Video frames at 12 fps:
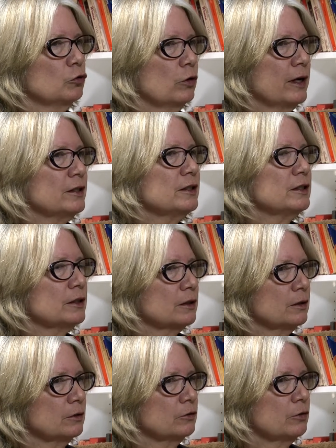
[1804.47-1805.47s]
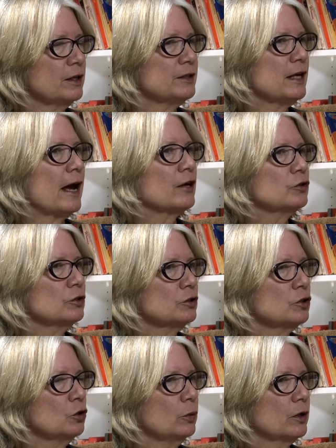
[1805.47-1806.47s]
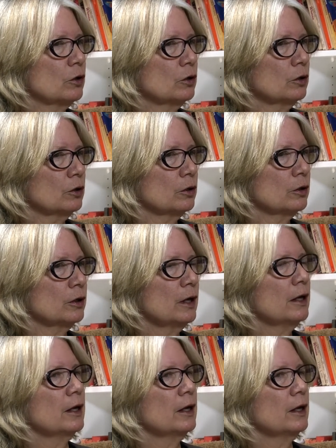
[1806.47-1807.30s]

transactions to occur